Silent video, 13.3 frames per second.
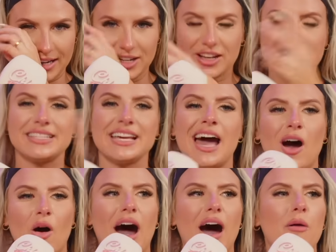You can
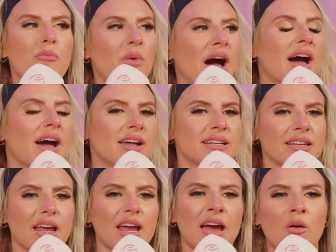tell how
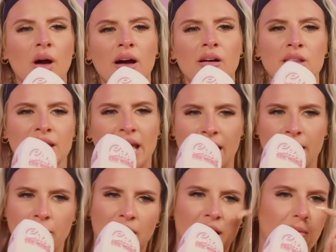out of the
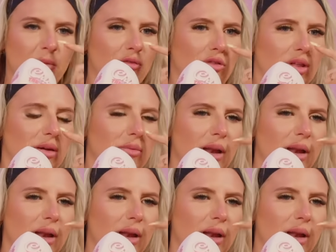game I am. I thought they'd be